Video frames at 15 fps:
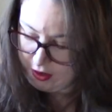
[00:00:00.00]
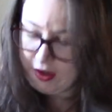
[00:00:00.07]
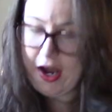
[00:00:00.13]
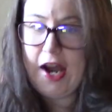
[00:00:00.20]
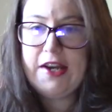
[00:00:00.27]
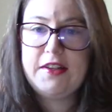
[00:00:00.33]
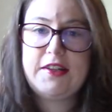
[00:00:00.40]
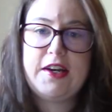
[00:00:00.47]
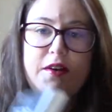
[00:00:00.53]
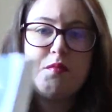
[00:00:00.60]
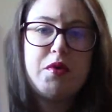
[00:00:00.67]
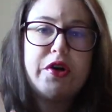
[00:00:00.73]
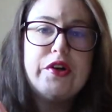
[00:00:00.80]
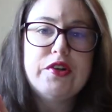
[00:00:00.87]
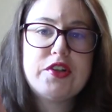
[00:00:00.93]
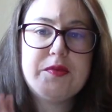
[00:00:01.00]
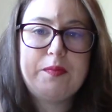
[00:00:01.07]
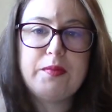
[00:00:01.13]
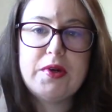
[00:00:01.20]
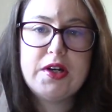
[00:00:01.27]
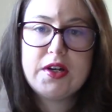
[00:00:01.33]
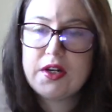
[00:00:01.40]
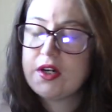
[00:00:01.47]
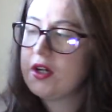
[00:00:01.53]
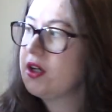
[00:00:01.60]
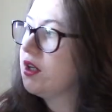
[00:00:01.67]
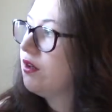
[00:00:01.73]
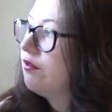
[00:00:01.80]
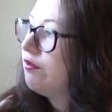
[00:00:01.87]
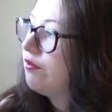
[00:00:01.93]
I like borrowed a book
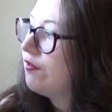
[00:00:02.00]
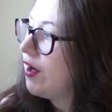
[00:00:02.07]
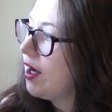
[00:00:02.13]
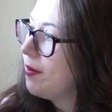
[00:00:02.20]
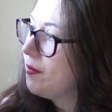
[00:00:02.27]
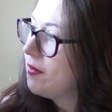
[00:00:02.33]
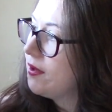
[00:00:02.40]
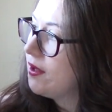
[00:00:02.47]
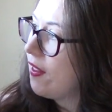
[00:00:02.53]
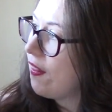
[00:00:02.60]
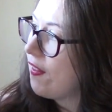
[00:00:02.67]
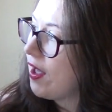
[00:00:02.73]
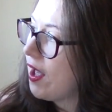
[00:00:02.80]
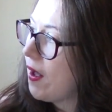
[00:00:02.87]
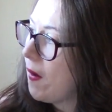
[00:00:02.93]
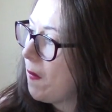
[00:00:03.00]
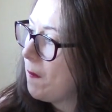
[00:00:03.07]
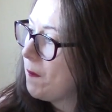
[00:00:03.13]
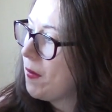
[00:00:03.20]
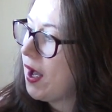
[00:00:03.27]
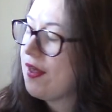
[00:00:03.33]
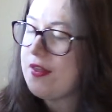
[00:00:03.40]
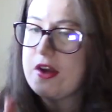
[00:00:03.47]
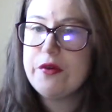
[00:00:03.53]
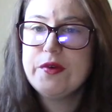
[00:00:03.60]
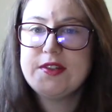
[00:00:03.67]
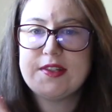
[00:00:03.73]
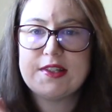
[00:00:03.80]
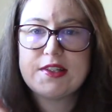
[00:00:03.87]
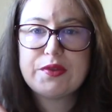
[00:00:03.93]
from them. I think it
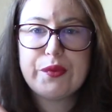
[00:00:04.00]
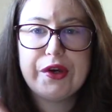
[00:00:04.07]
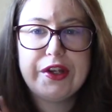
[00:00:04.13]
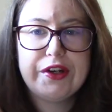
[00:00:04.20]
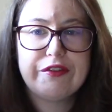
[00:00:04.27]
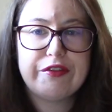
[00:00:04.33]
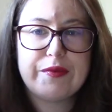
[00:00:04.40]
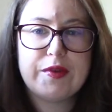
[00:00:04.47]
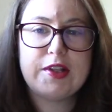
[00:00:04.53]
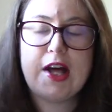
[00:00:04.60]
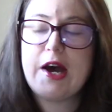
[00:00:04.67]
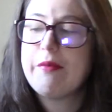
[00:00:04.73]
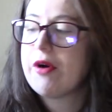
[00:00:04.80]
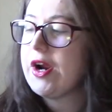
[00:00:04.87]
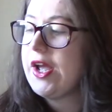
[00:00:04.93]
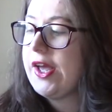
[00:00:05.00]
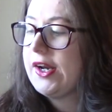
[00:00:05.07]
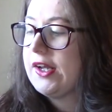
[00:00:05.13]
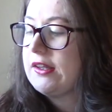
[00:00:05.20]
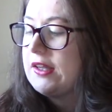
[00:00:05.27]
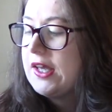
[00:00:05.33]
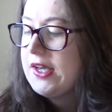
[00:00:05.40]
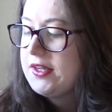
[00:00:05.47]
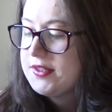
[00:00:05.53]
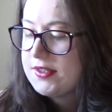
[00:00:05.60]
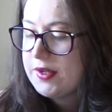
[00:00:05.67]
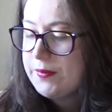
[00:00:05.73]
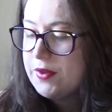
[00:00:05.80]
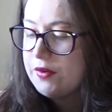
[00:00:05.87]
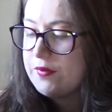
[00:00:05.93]
was this one from the library and I liked
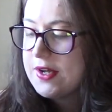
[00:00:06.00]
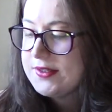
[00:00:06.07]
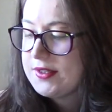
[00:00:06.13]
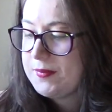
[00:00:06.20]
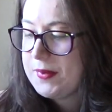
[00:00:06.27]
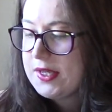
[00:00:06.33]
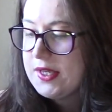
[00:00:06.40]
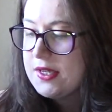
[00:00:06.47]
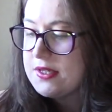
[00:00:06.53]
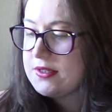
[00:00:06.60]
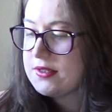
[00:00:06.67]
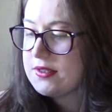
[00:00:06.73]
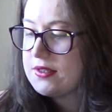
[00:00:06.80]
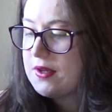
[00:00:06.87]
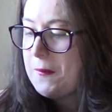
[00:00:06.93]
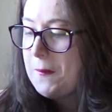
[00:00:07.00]
some of the recipes.